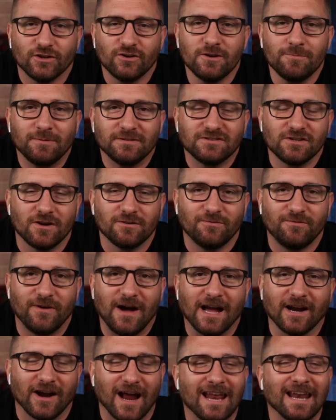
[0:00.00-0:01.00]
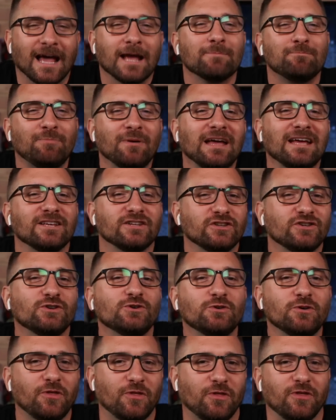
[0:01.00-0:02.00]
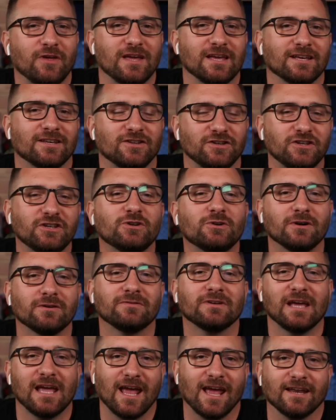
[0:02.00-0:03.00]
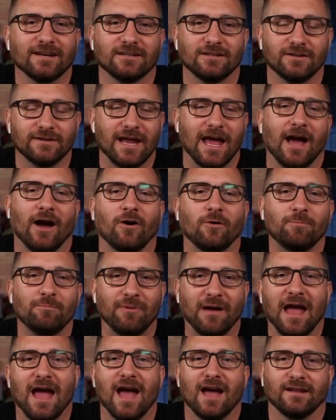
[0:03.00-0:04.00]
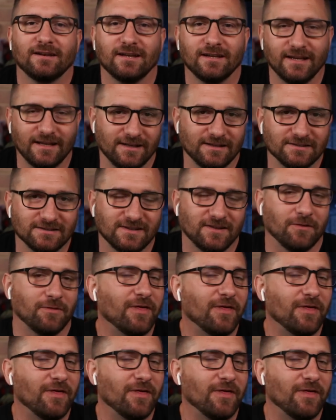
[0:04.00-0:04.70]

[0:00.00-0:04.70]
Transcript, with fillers: Europe is on fire, and I bet you think you have a handle on how bad it is.